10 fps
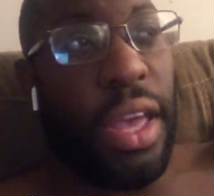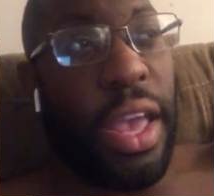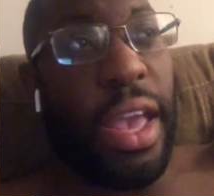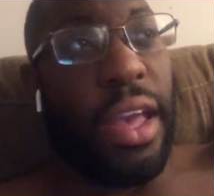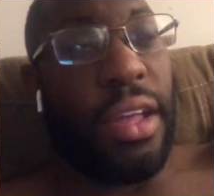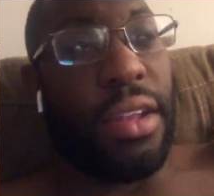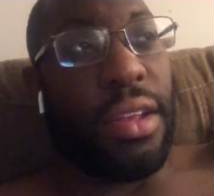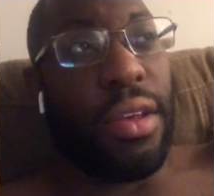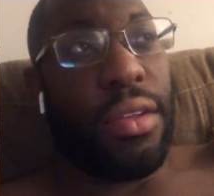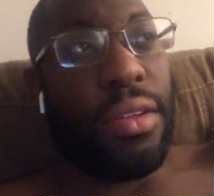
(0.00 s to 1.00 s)
And
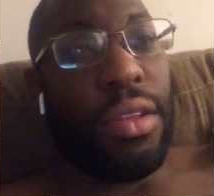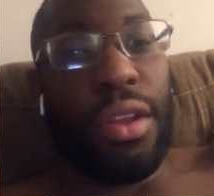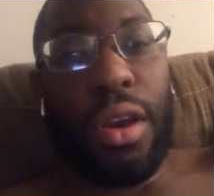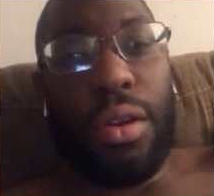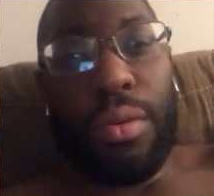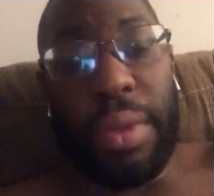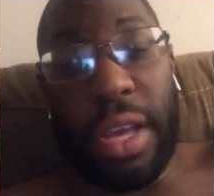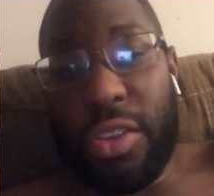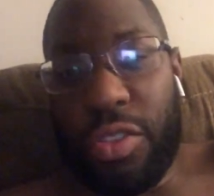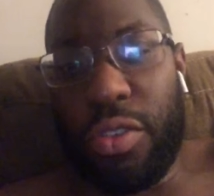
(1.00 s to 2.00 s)

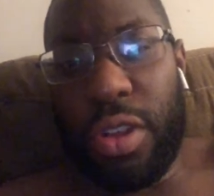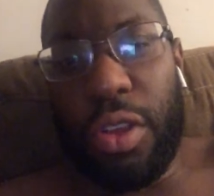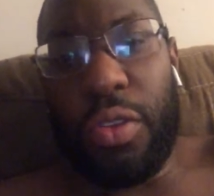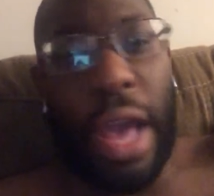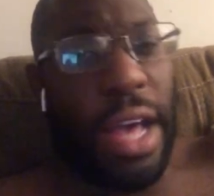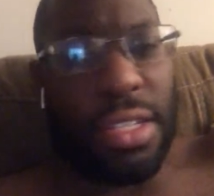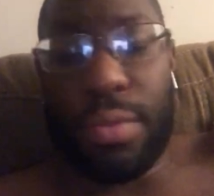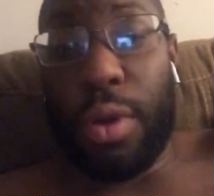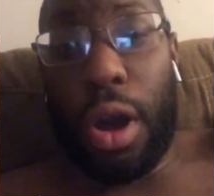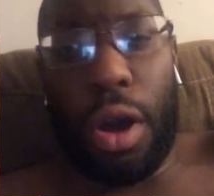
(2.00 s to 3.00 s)
because you ask
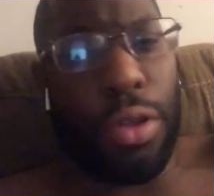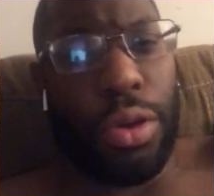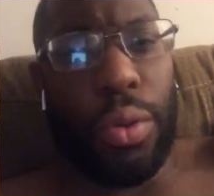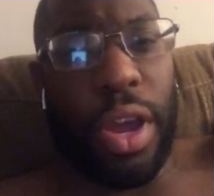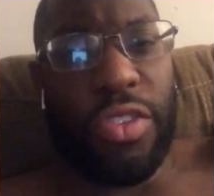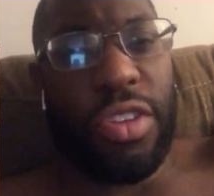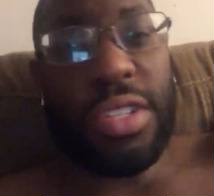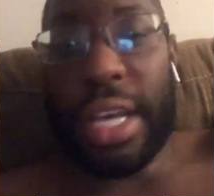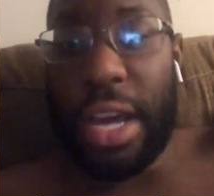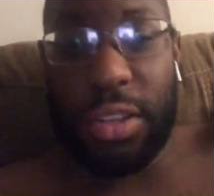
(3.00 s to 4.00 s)
them all the questions,
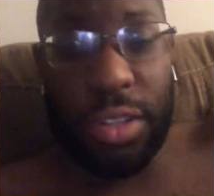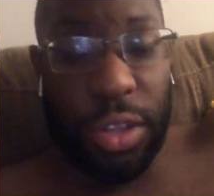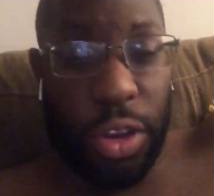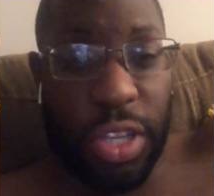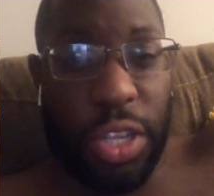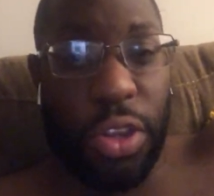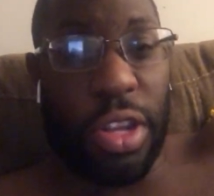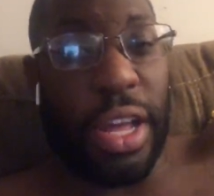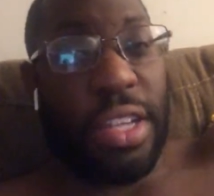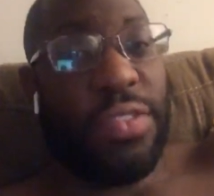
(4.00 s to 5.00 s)
like I was alluding to in the
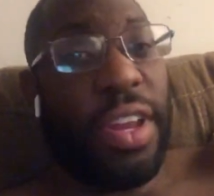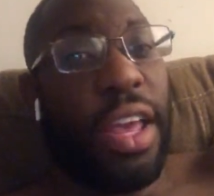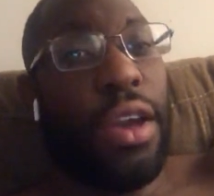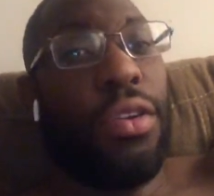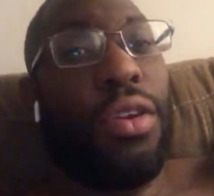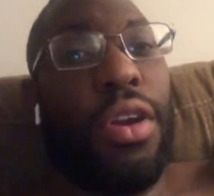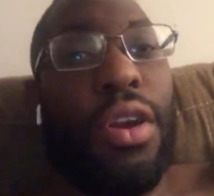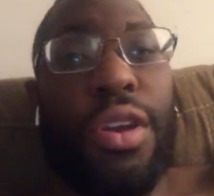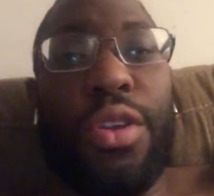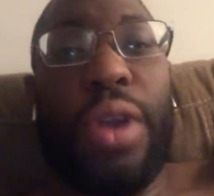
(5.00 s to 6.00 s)
last video,
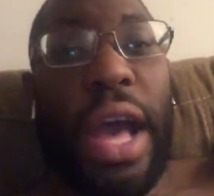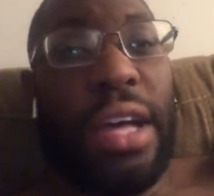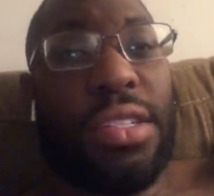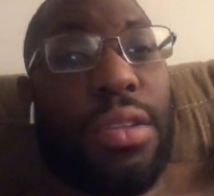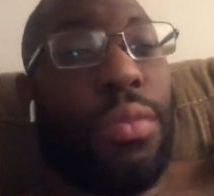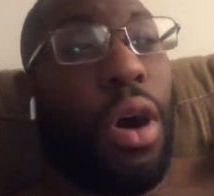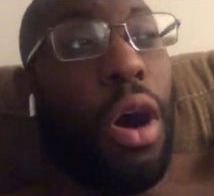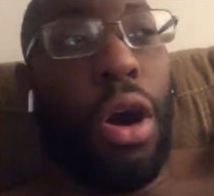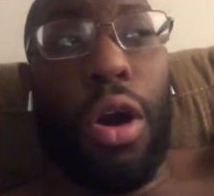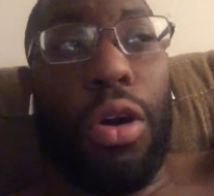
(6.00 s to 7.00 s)
you ask them
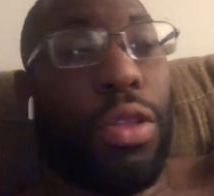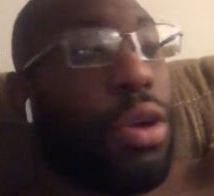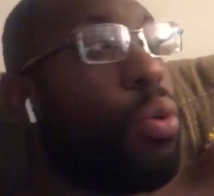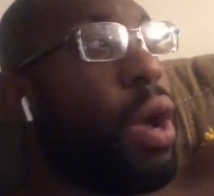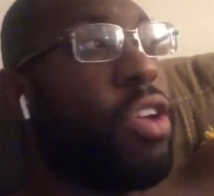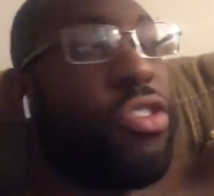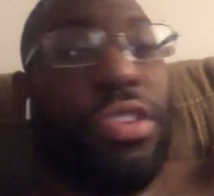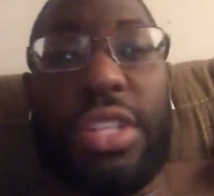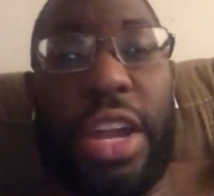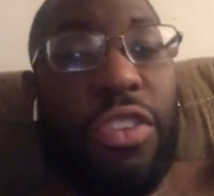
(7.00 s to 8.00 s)
all the
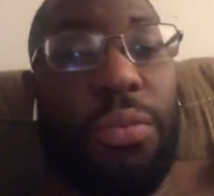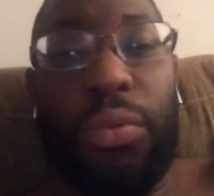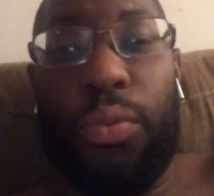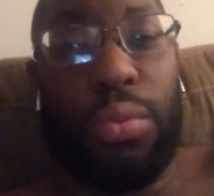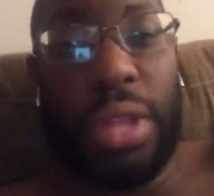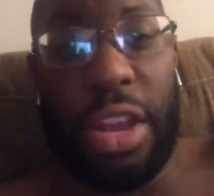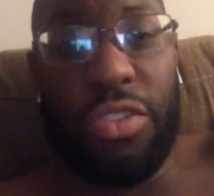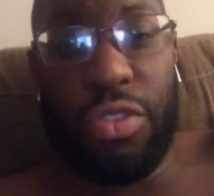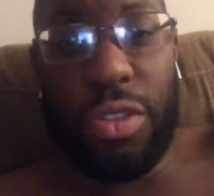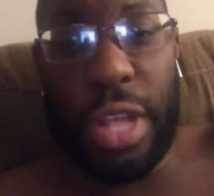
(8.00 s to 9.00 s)
questions that you've been
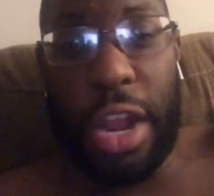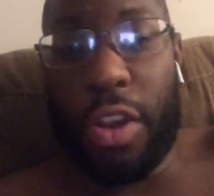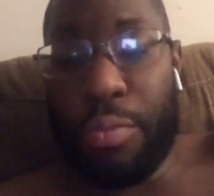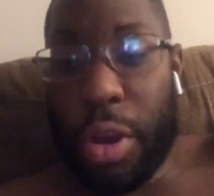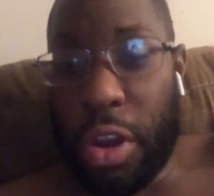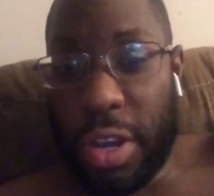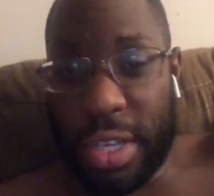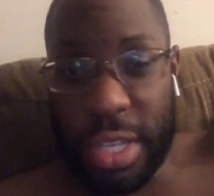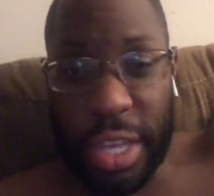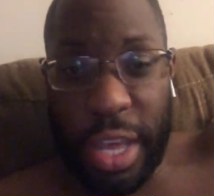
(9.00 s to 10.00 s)
that are
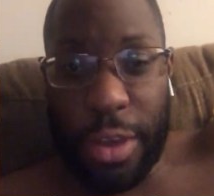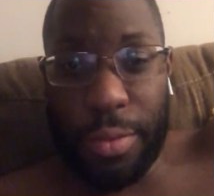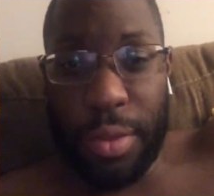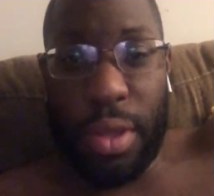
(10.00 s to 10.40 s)
pertinent to you.